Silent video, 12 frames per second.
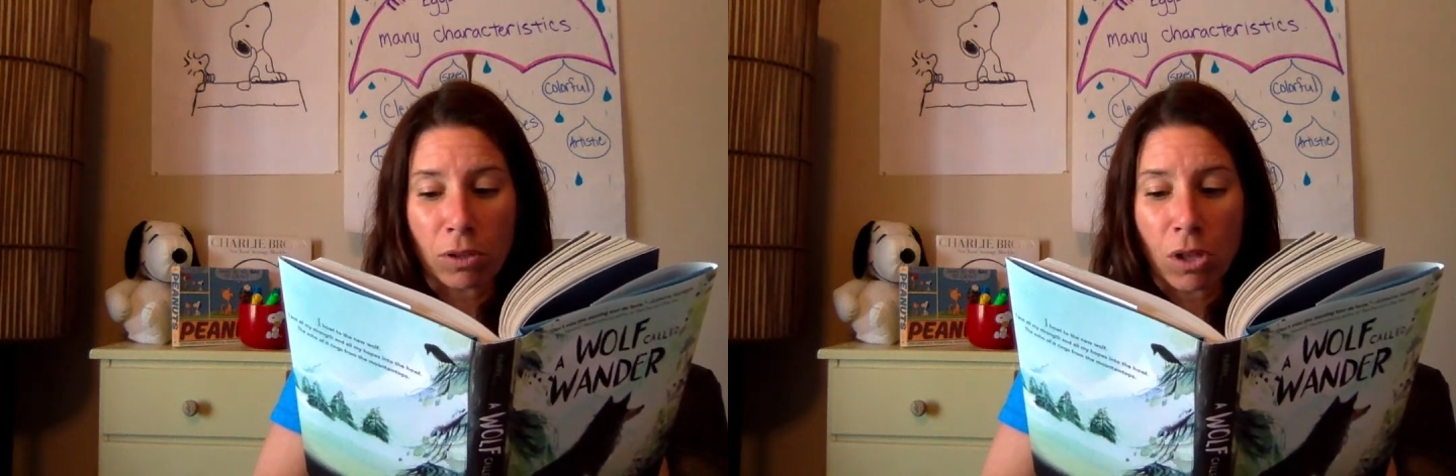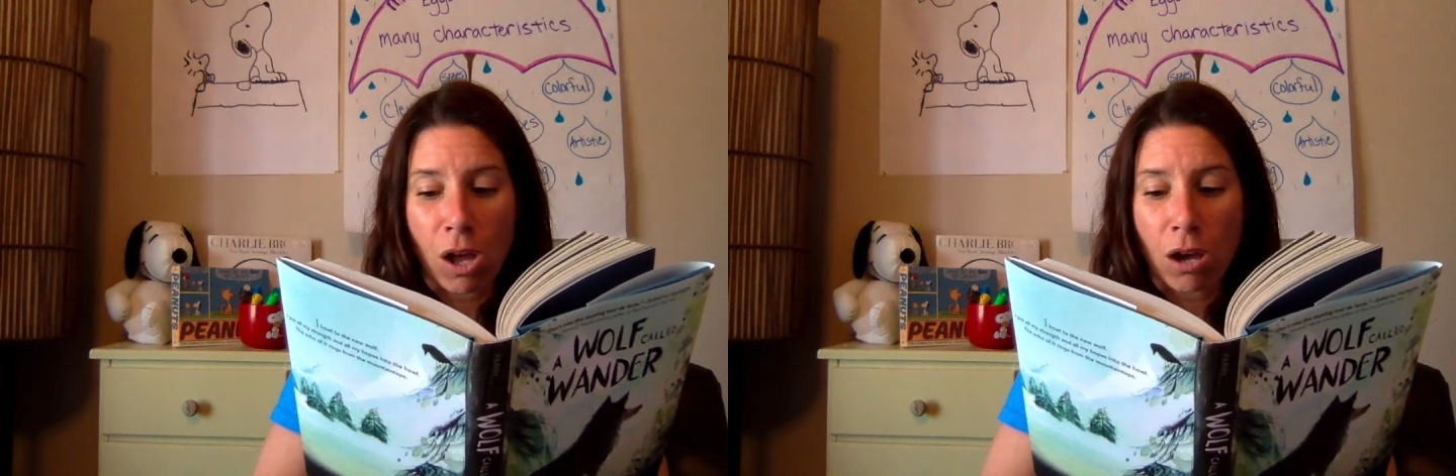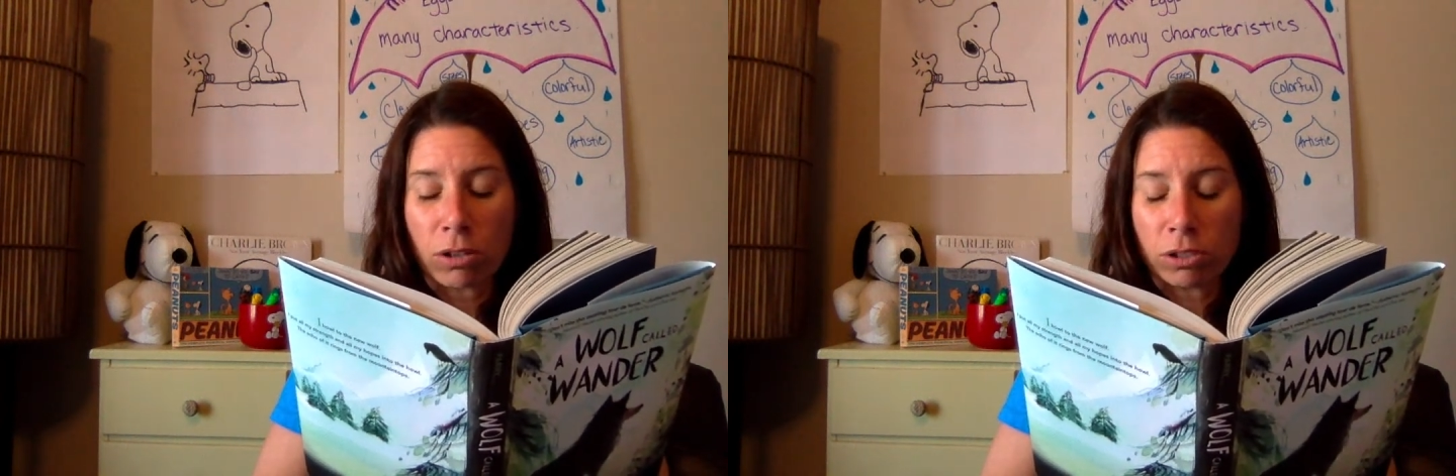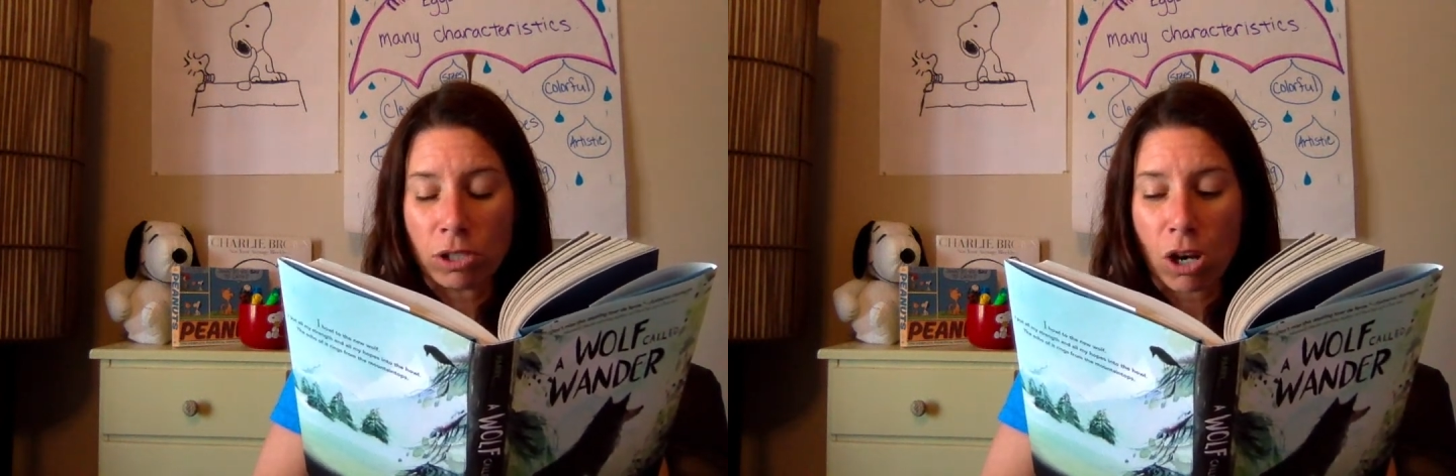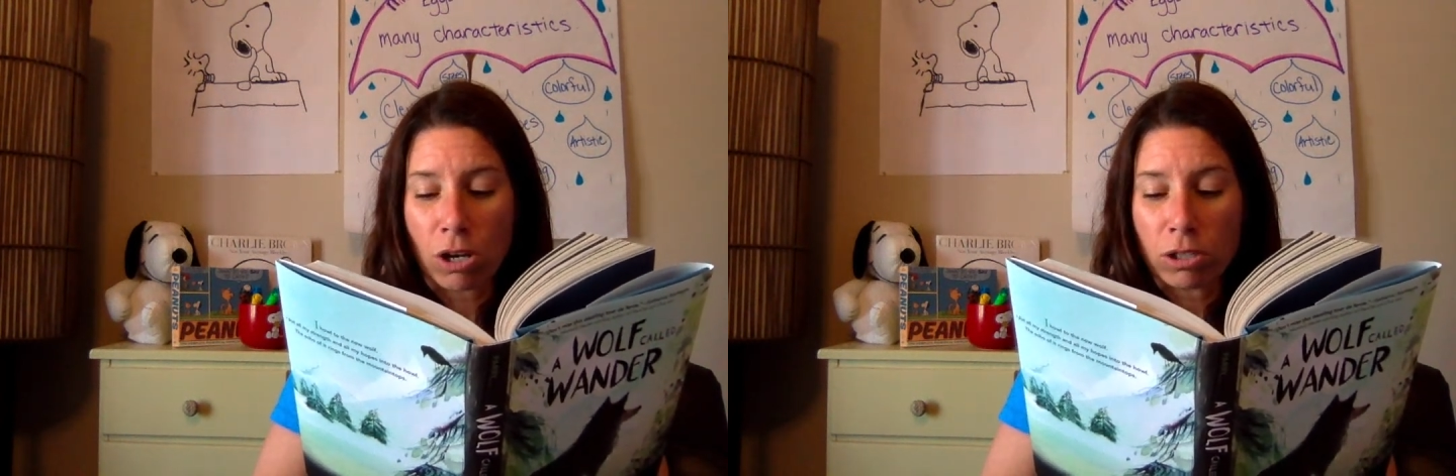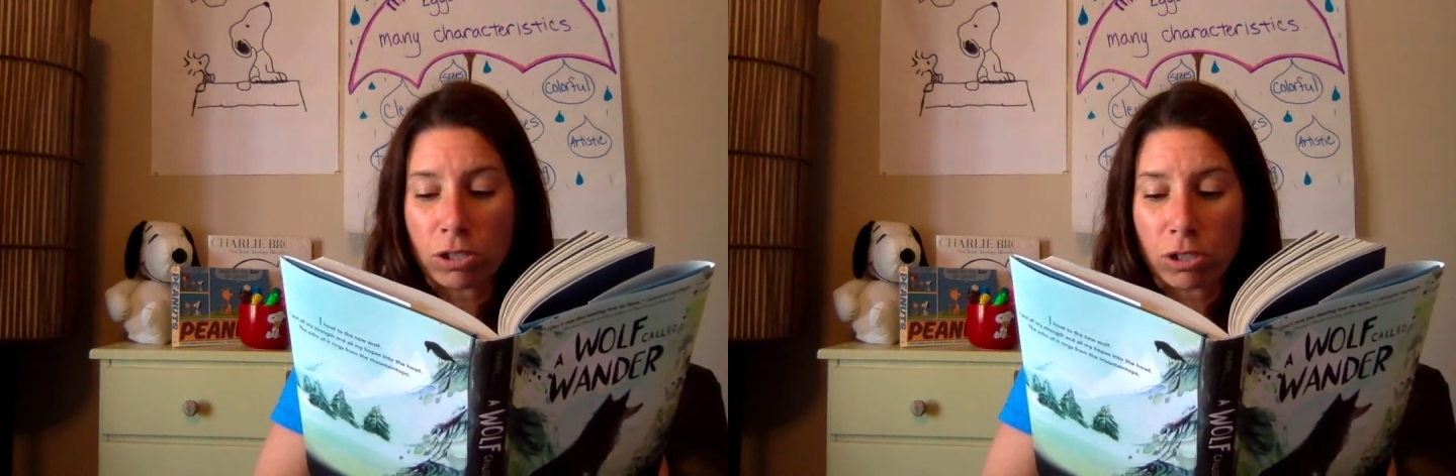long,
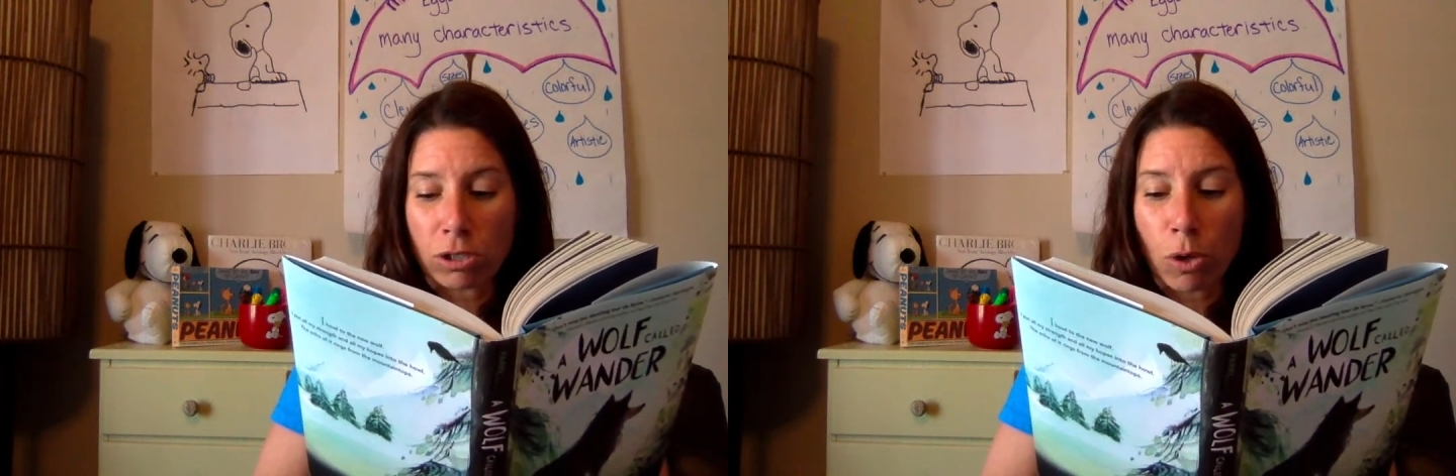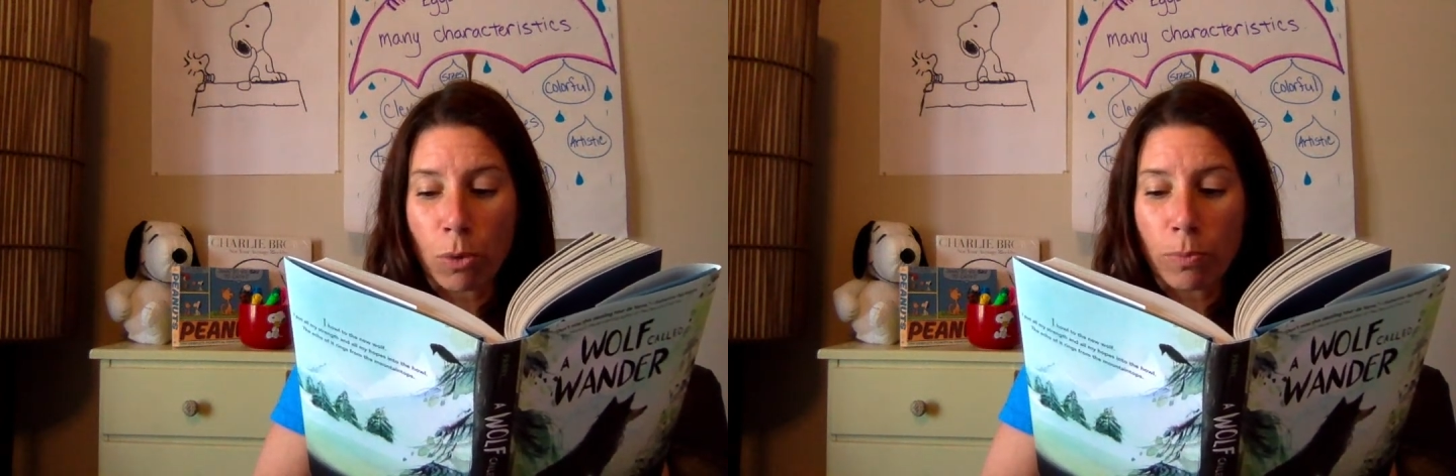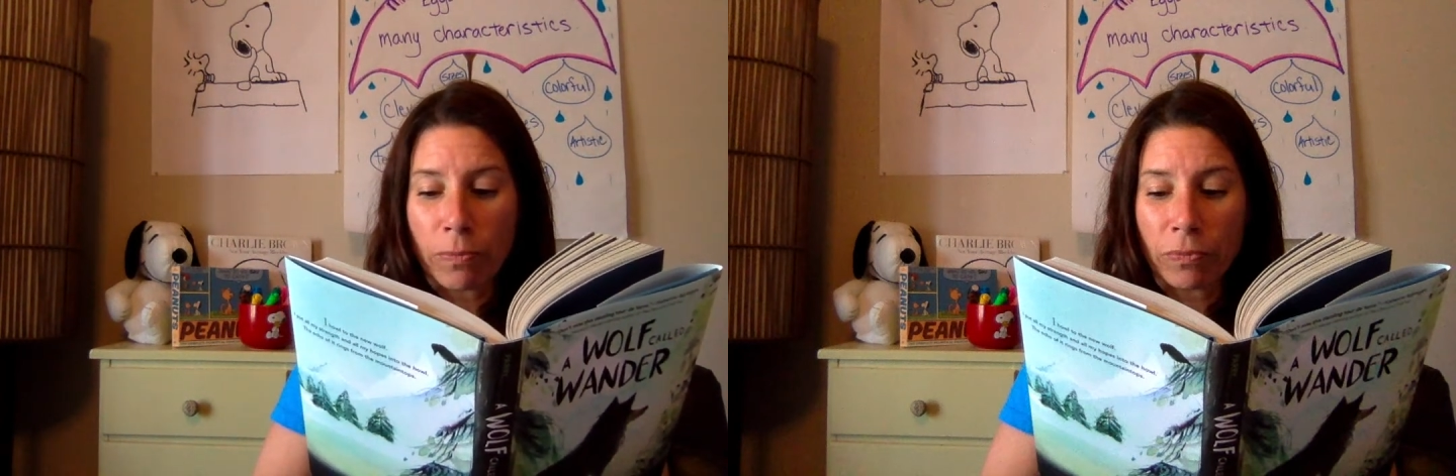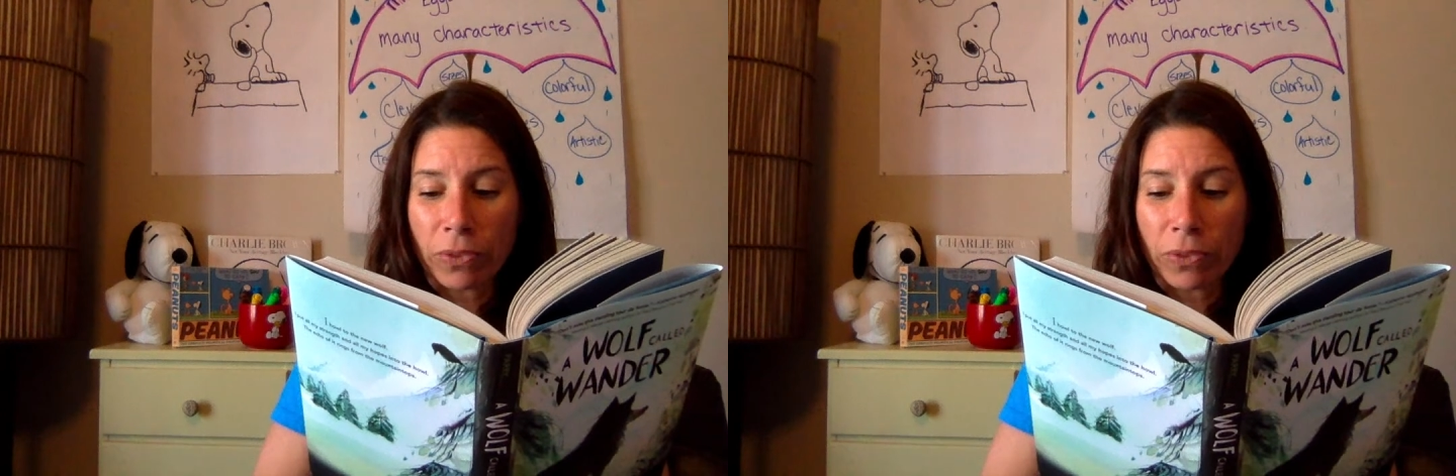dark slope.